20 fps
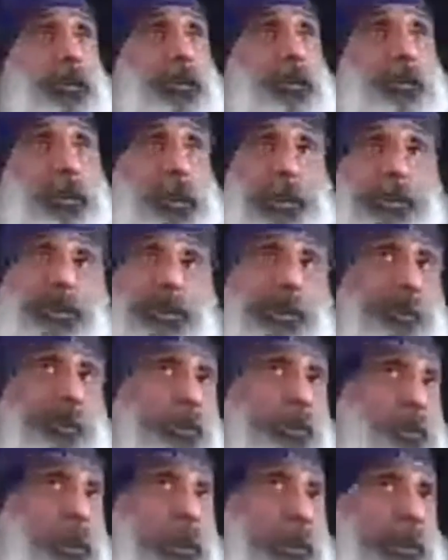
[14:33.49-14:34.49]
There's the
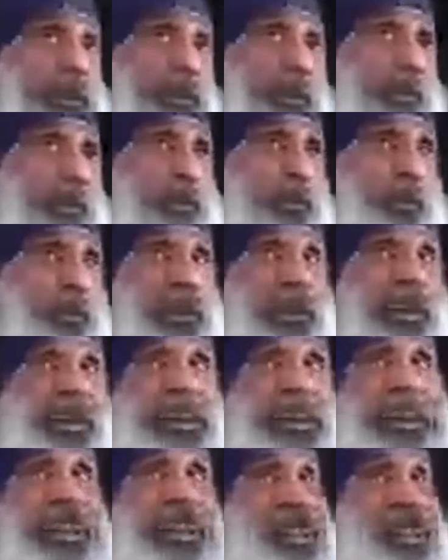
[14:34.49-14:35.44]
good bit in you, and